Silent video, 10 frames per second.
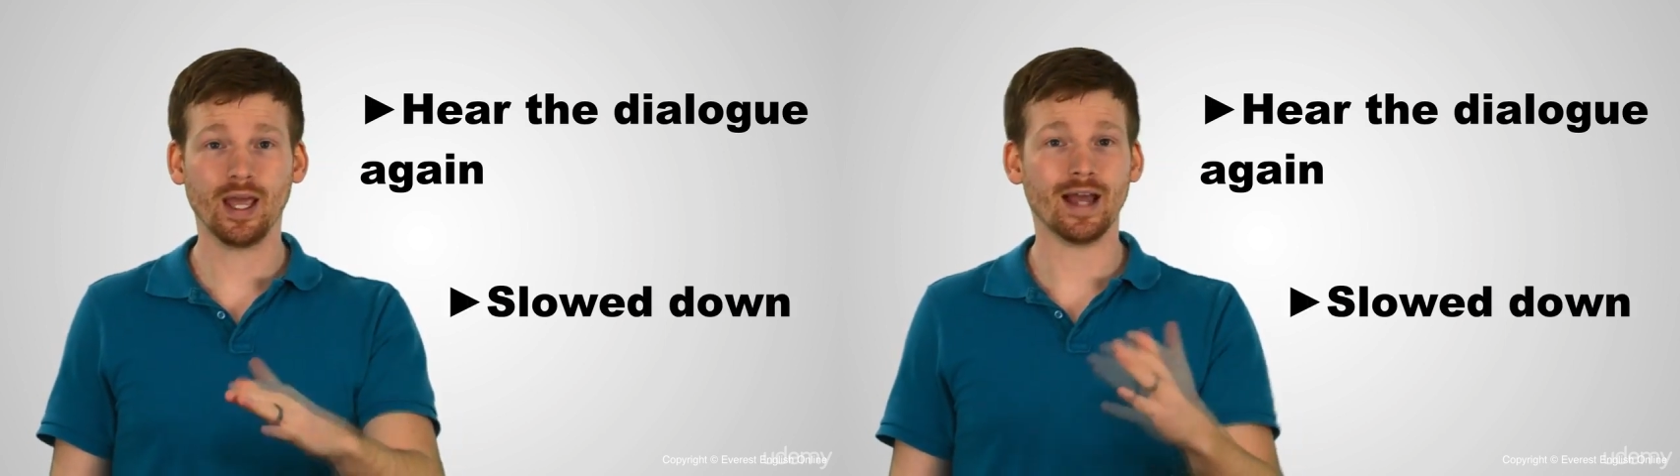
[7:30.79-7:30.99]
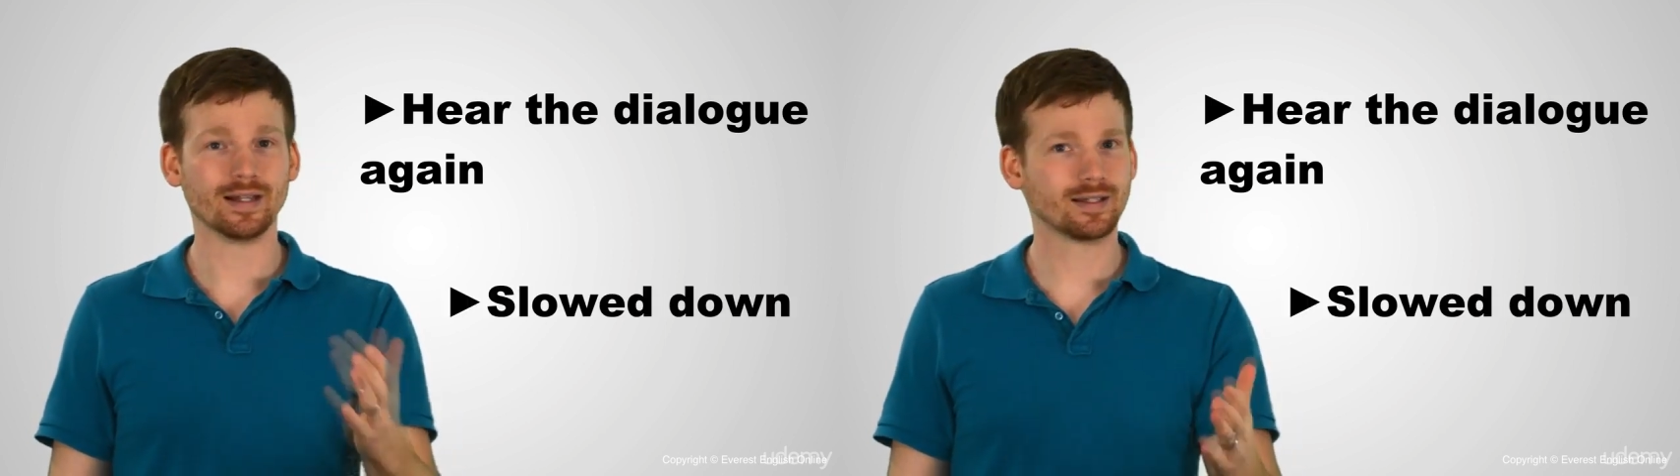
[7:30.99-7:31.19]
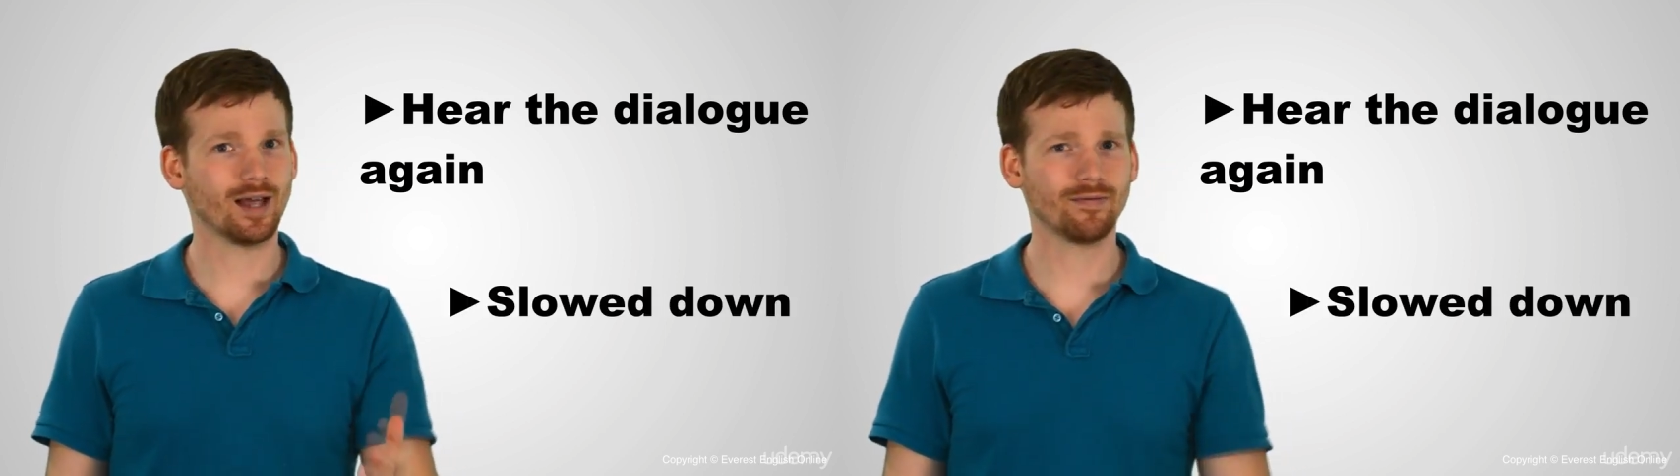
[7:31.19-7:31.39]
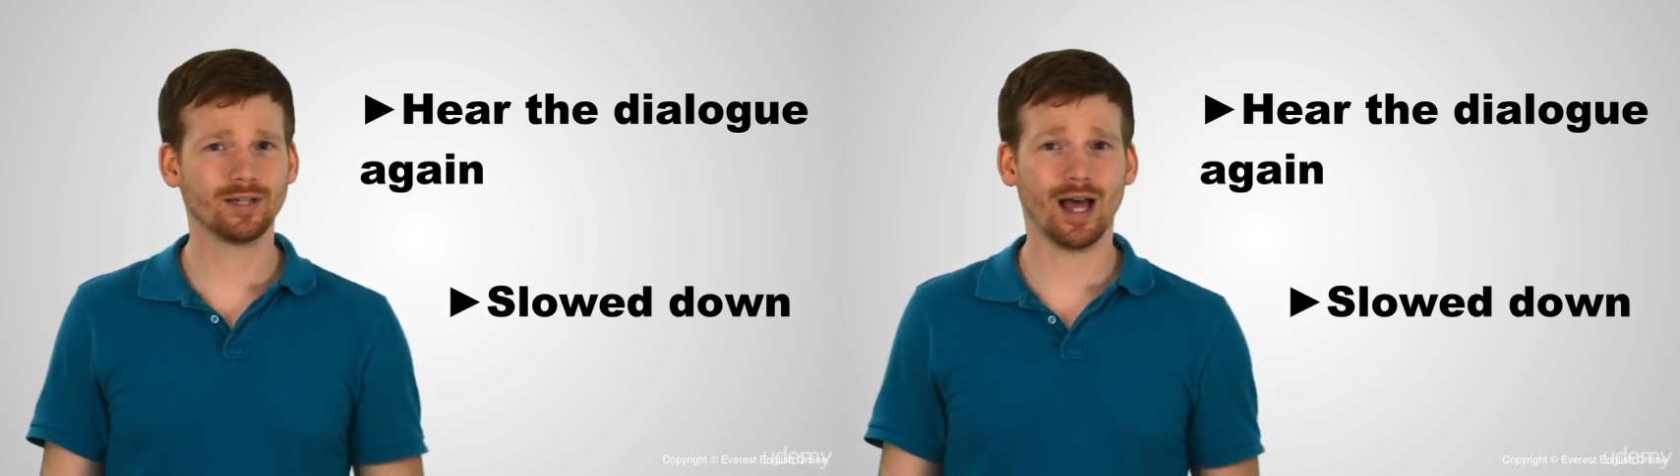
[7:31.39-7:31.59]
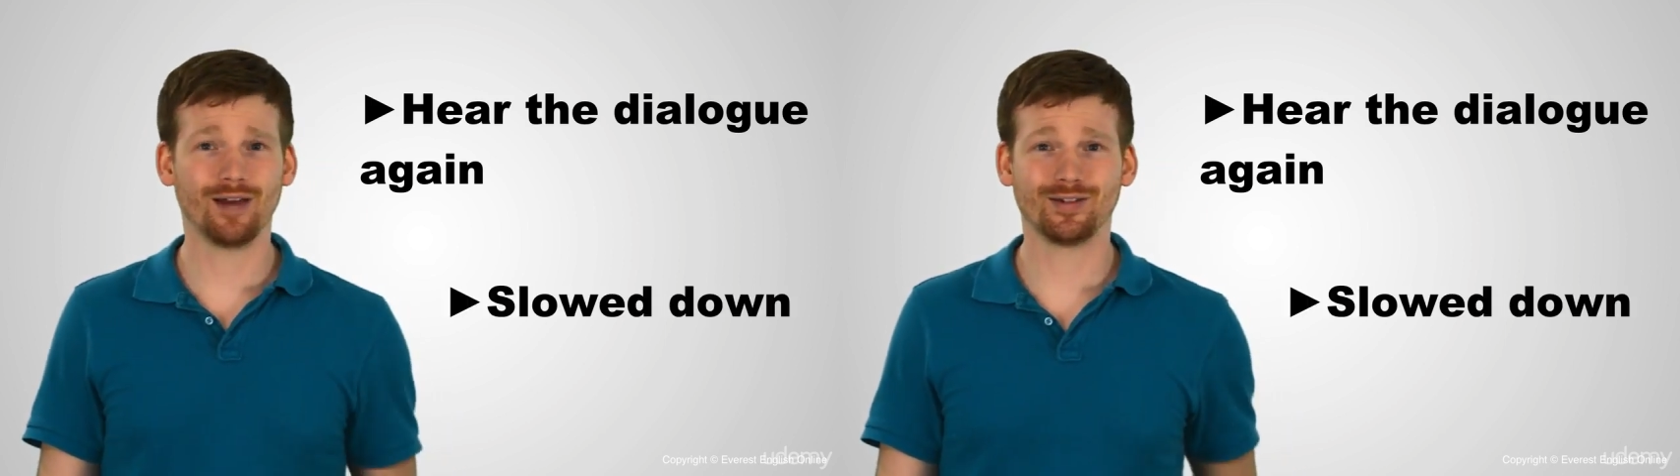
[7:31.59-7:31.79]
It's tough
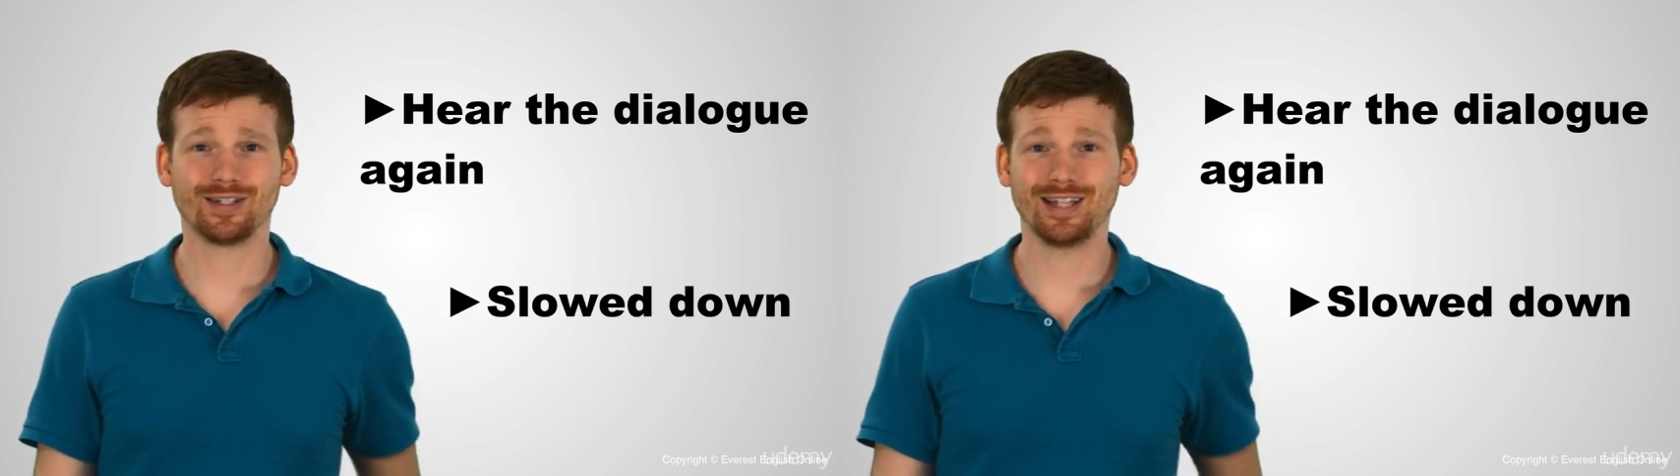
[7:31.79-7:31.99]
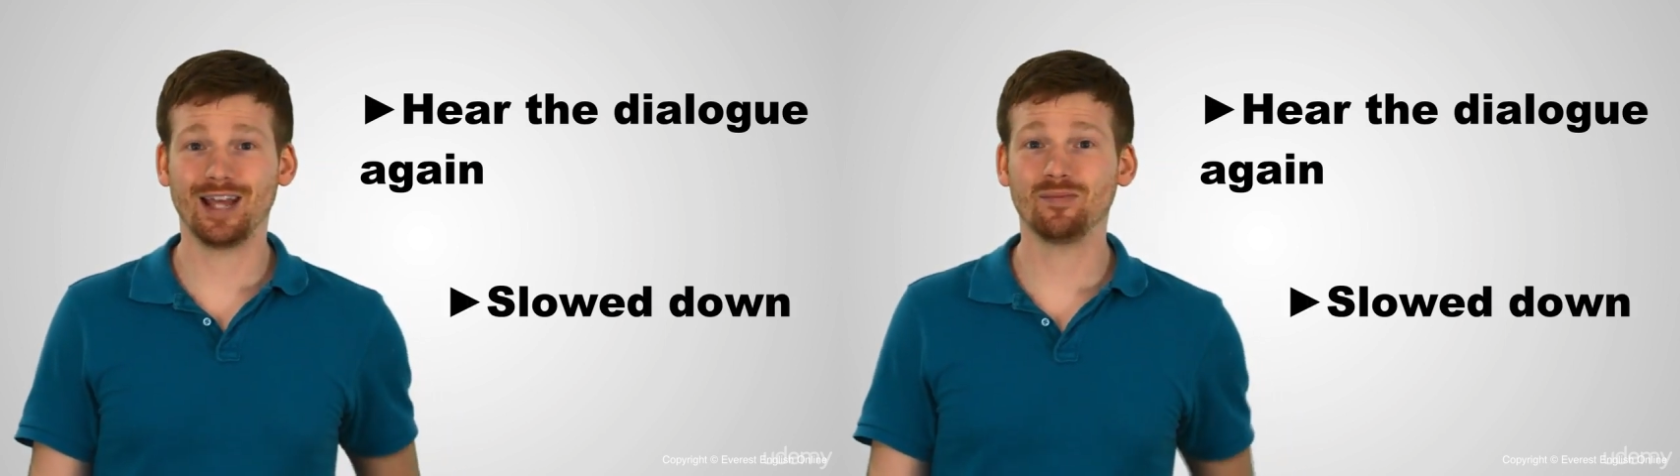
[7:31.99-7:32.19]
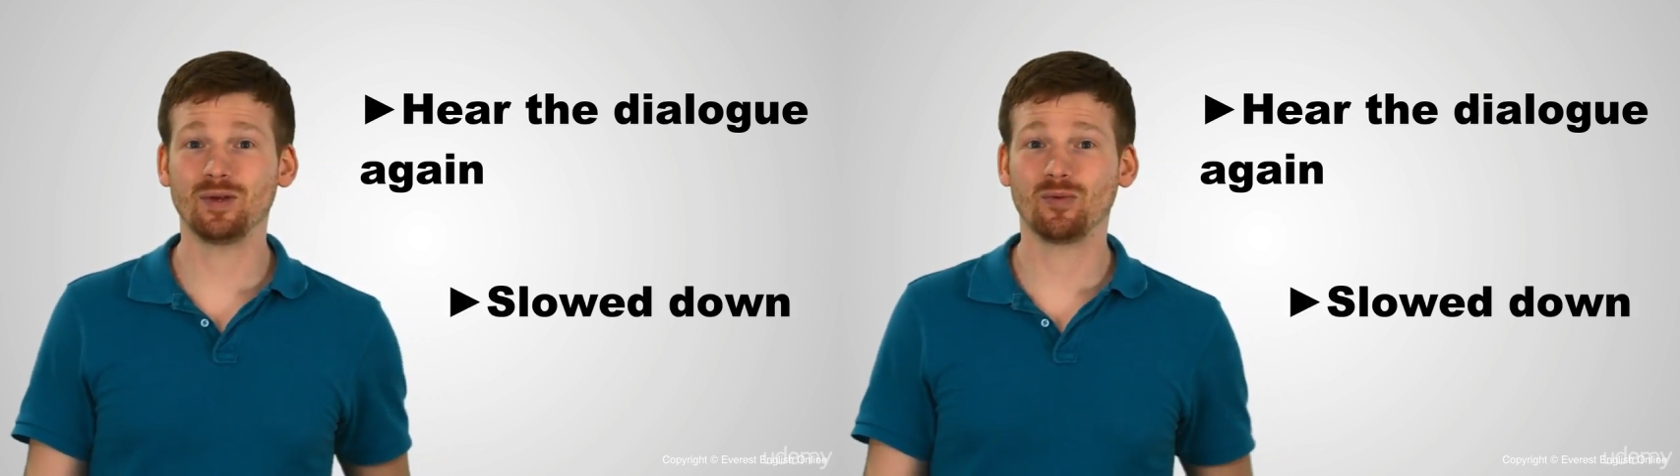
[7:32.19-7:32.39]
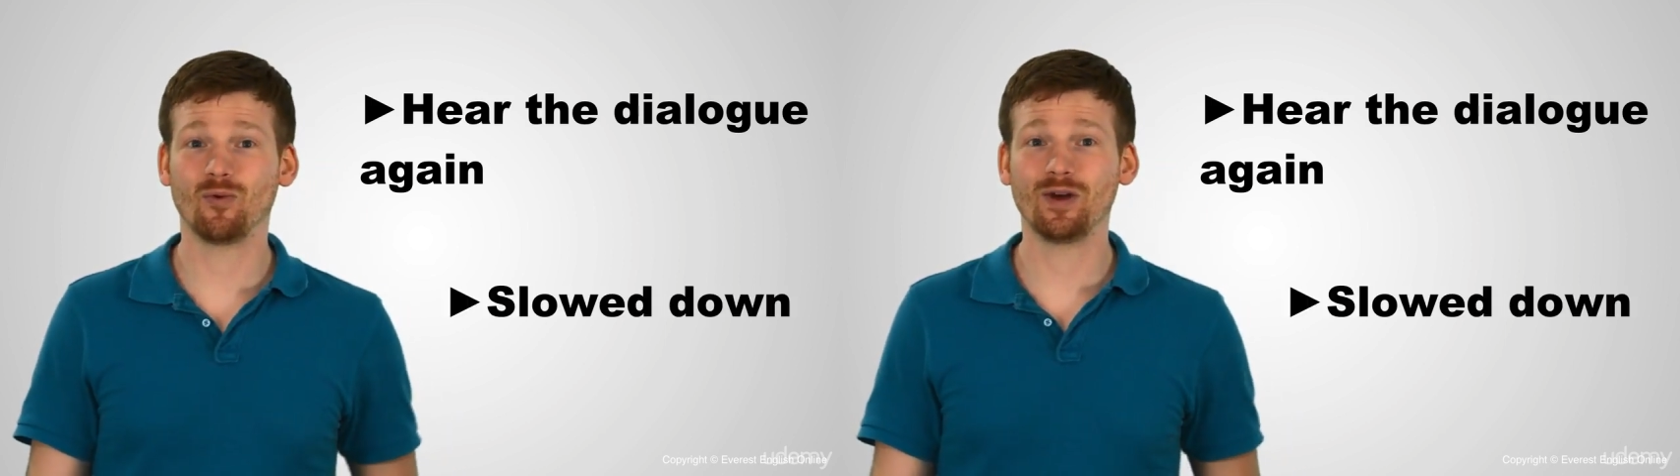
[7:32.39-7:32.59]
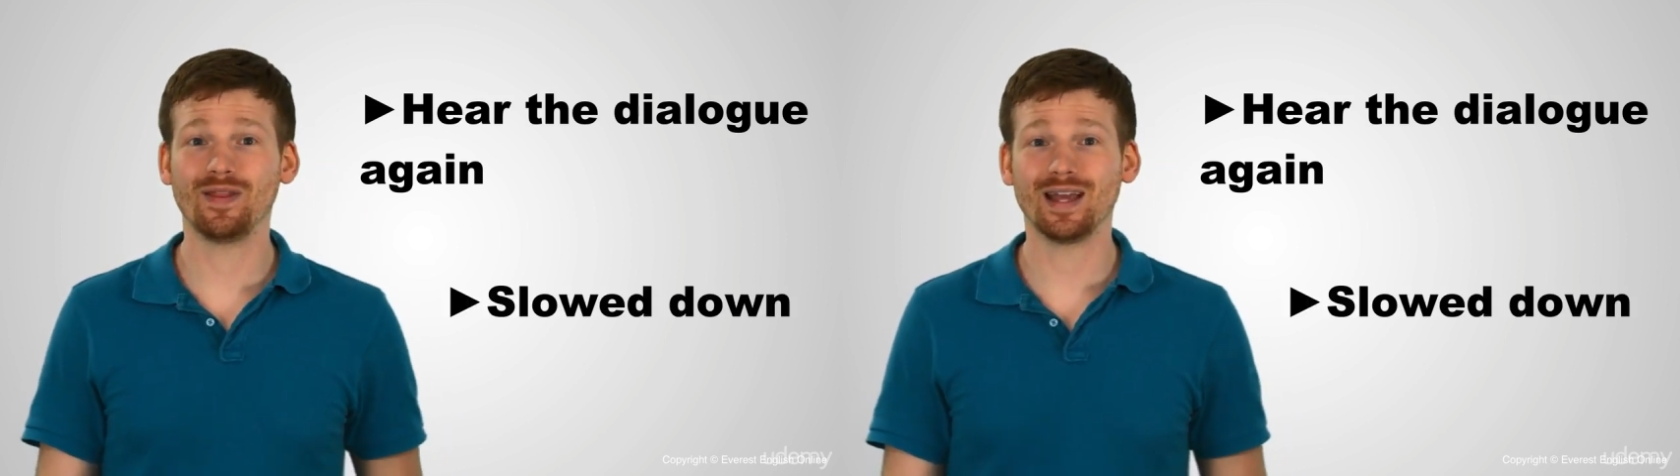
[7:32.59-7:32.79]
to understand people
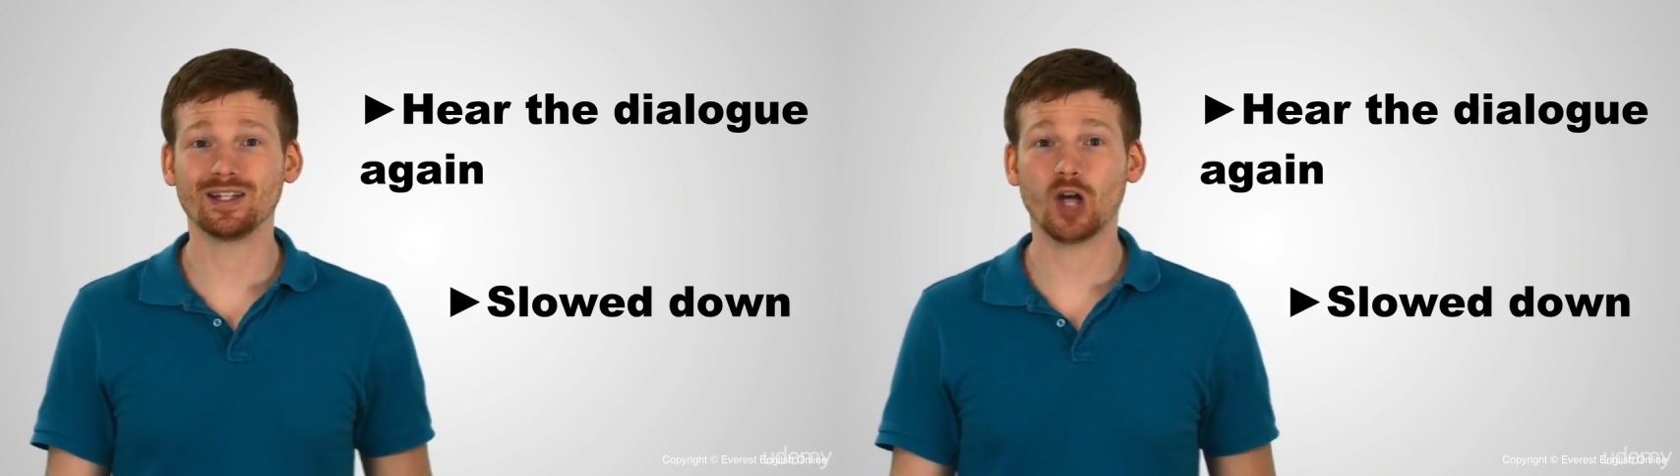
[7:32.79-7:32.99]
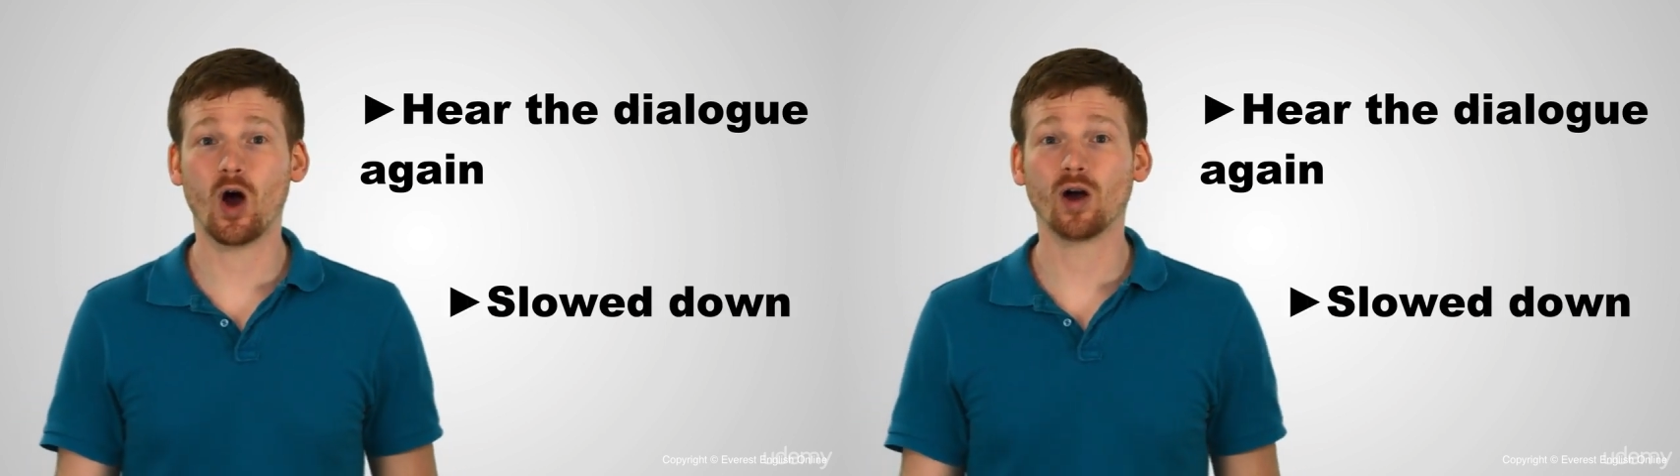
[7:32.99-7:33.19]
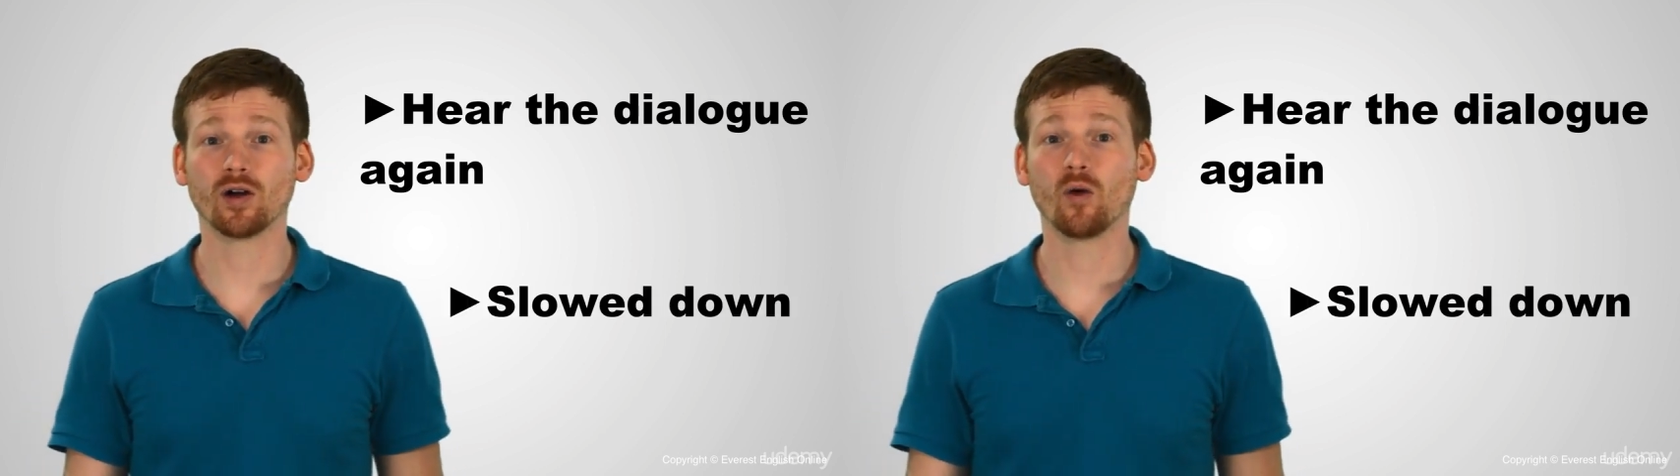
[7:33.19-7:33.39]
when they talk